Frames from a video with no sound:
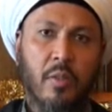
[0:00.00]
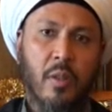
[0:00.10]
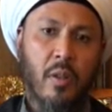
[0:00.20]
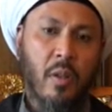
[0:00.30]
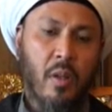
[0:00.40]

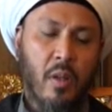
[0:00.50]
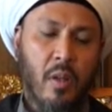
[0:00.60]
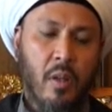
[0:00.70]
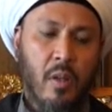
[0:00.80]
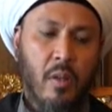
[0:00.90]
yes.
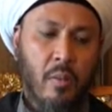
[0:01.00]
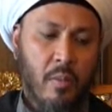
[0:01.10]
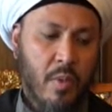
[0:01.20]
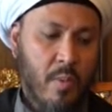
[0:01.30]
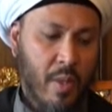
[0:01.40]

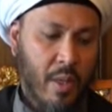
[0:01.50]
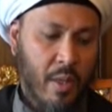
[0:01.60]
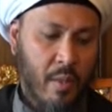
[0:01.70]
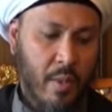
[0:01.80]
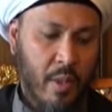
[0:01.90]

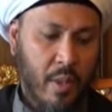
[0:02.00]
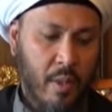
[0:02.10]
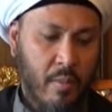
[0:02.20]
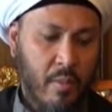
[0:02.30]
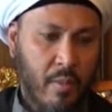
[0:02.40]

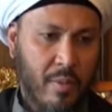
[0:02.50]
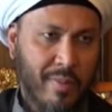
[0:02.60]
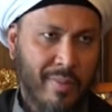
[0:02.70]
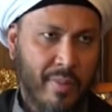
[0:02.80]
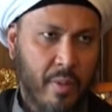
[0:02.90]
BismillahirRahmanirRahim.
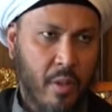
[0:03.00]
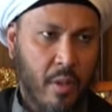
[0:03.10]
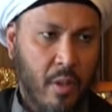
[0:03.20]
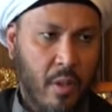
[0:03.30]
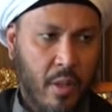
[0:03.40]

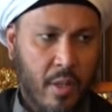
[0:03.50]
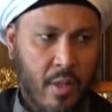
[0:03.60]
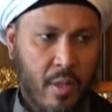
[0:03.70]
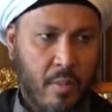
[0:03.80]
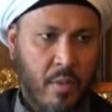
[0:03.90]

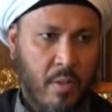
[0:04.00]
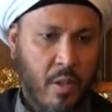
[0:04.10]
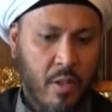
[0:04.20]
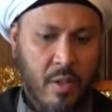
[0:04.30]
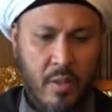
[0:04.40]
Like I said
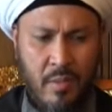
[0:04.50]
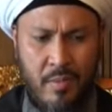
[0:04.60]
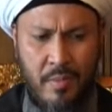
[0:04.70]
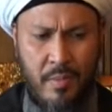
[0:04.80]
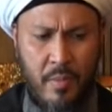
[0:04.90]
before,